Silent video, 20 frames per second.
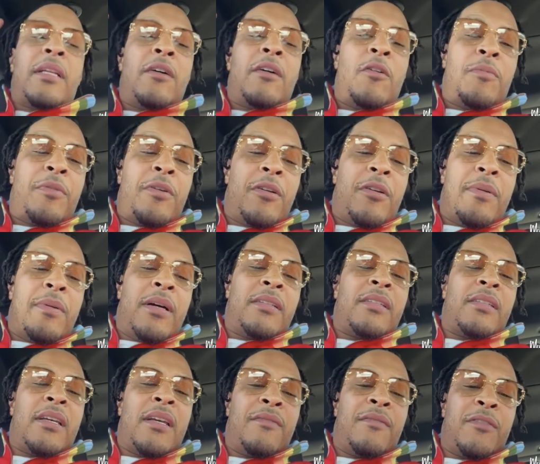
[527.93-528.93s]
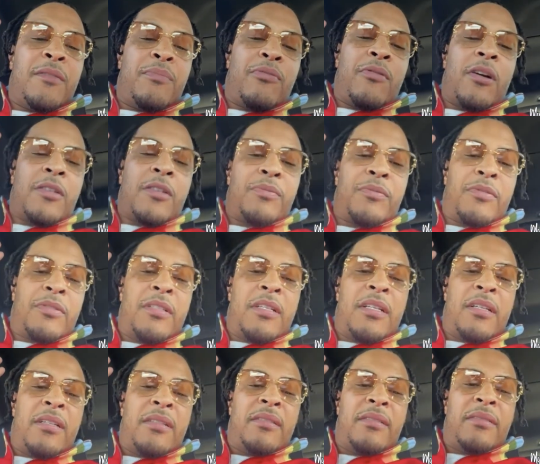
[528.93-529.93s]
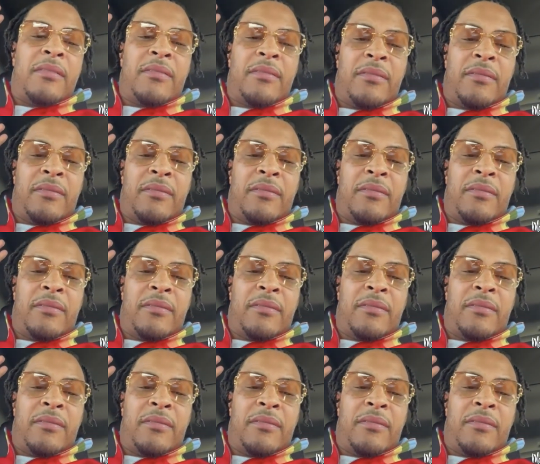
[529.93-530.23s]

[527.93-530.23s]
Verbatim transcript: But I hope everybody's having a prosperous day.